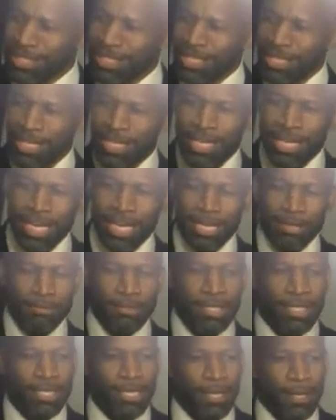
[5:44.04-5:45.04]

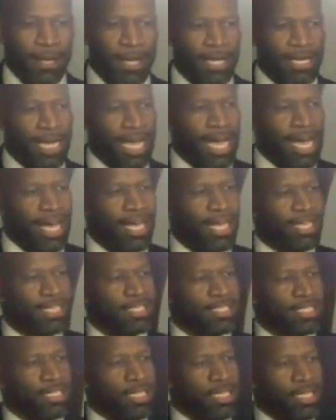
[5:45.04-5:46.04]
Amen. And
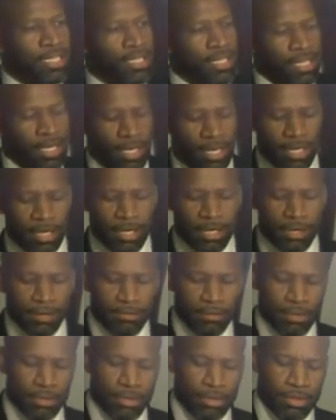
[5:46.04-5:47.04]
as uh,
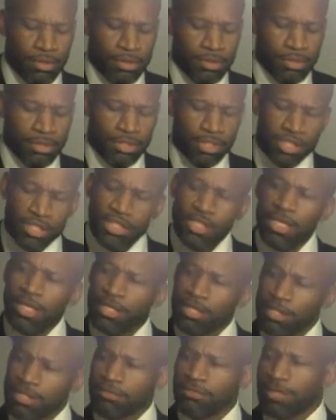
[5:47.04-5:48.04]

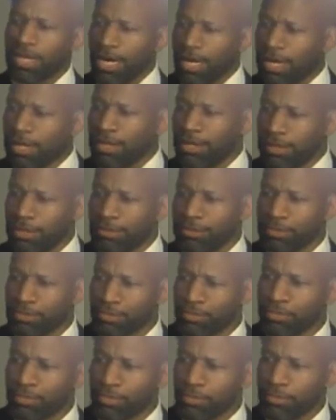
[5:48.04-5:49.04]
sons of God,
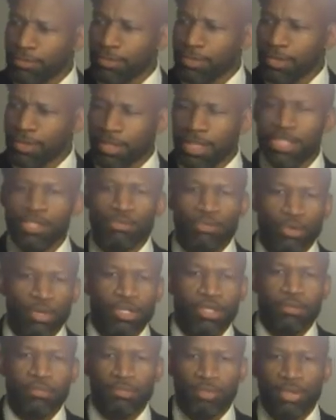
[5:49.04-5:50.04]
his
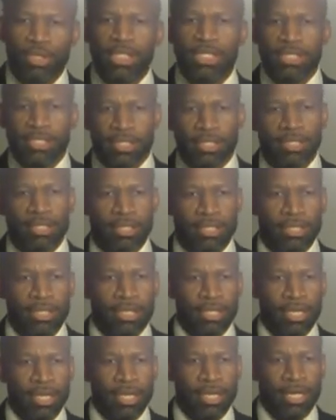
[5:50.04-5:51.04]
royal priesthood.
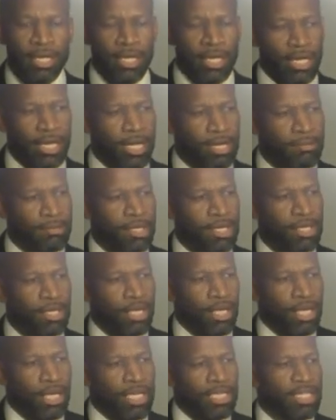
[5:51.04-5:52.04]
Mm-hmm. Amen.
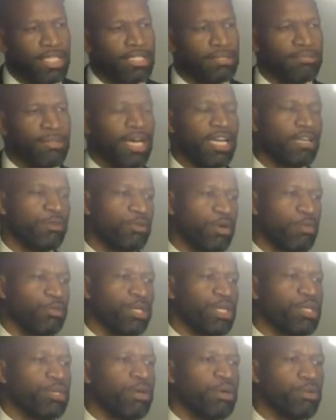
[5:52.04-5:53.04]
It doesn't matter
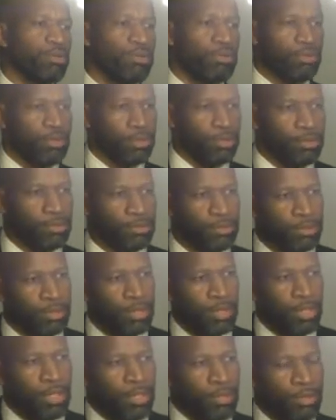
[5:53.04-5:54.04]
what we go through.
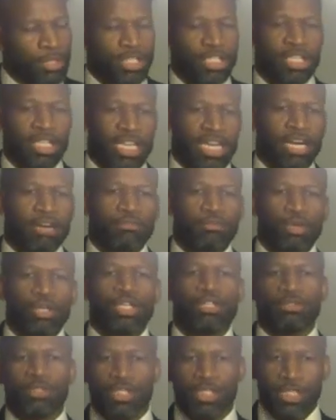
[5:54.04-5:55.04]
We should let our
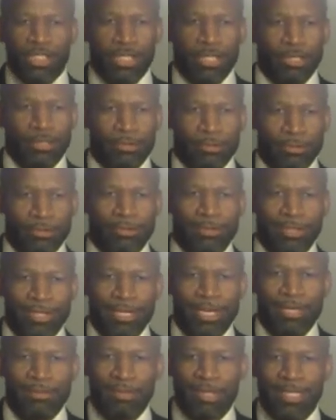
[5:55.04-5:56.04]
royalty
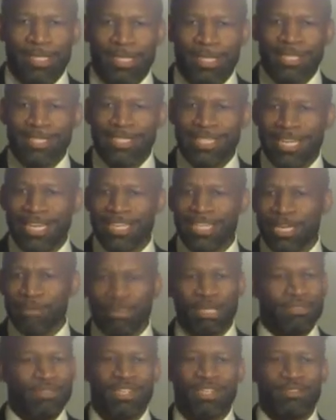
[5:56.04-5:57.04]
shine. Amen. Stand
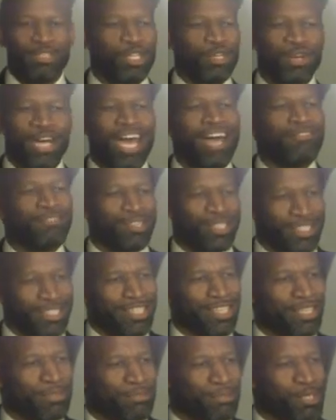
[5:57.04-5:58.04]
up, even if you don't have on
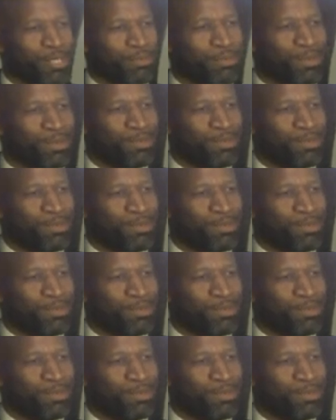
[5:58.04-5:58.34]
a coat.